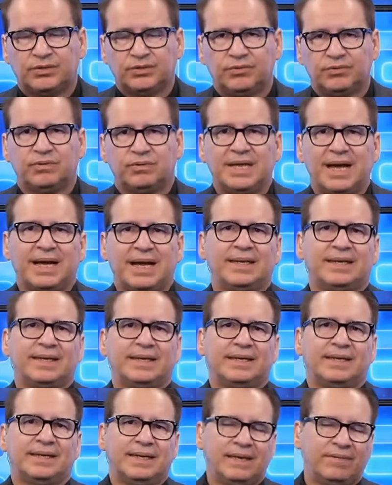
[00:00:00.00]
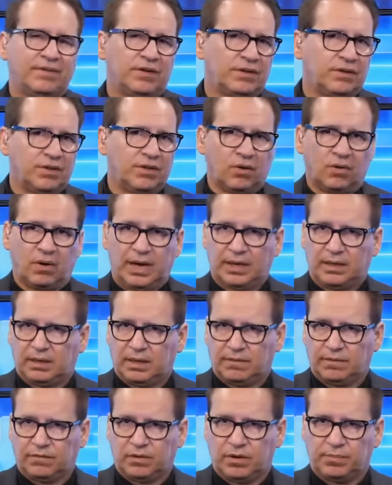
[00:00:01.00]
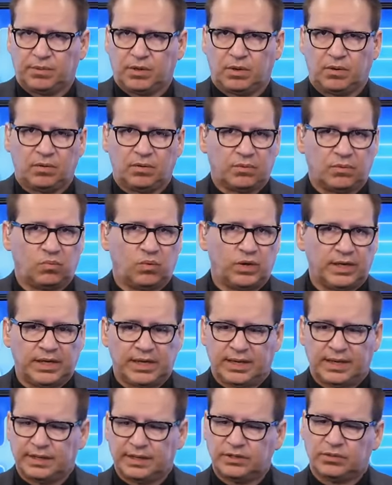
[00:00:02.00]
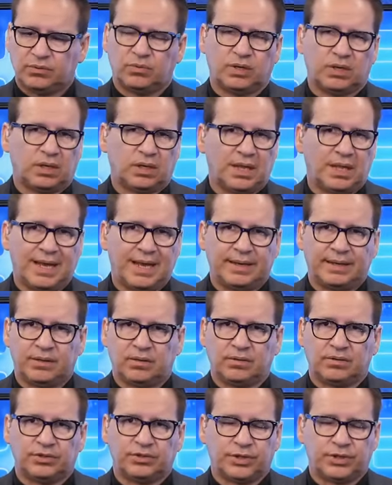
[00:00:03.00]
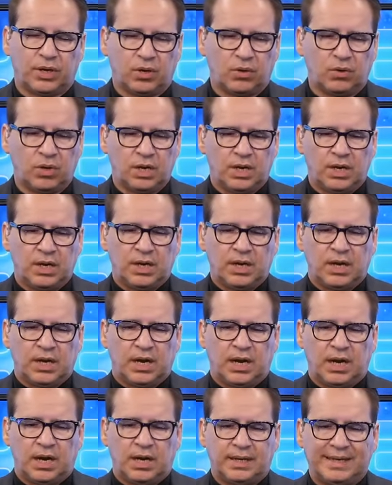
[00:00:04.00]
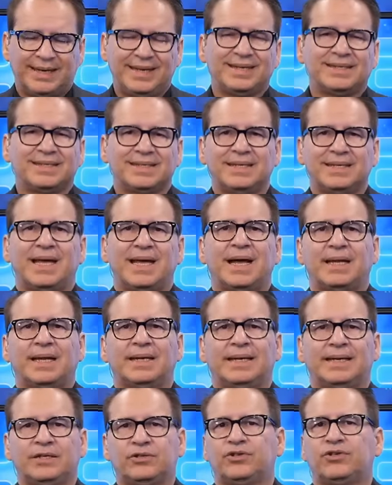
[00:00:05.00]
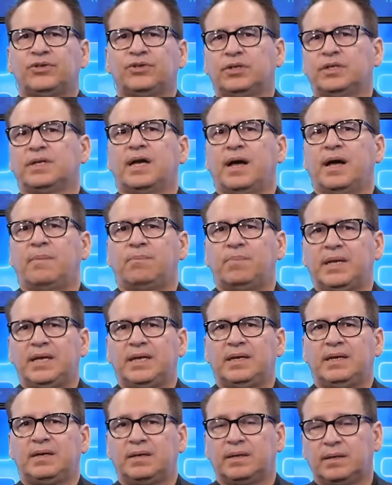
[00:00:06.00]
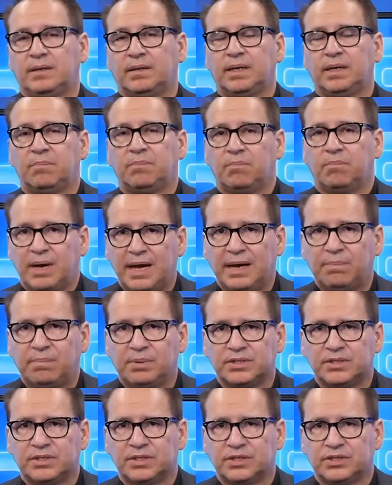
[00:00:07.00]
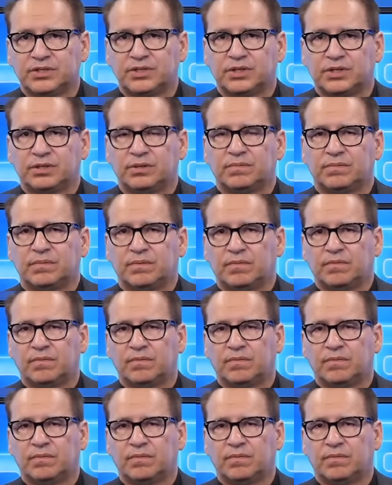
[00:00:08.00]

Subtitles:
Do not get, even though I love crypto and we get into it a lot here on the show, it is not and should not be in my position